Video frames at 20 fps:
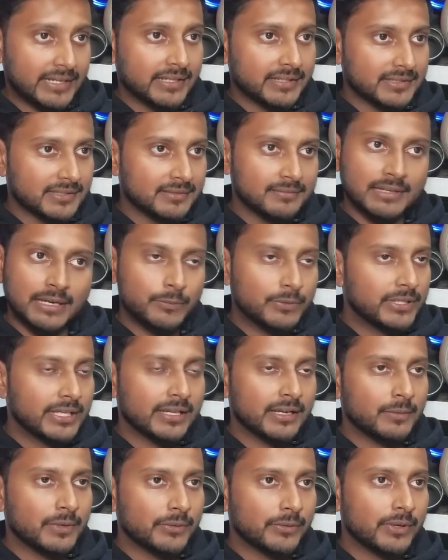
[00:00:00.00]
exit, I would take it
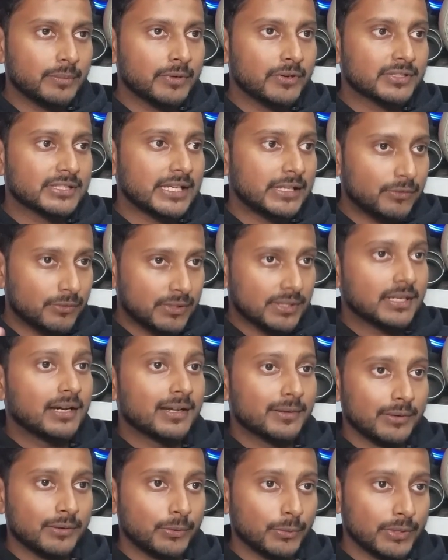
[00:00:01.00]
at 120 because I know the car
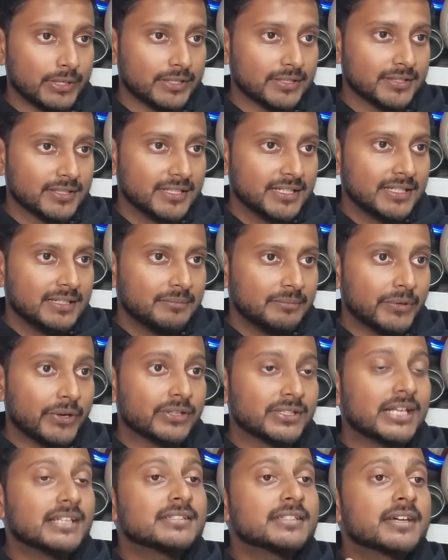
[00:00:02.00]
will hold it. Because
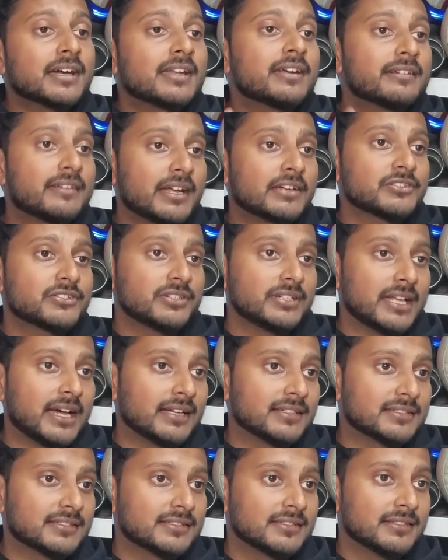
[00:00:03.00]
that's the kind of traction it has.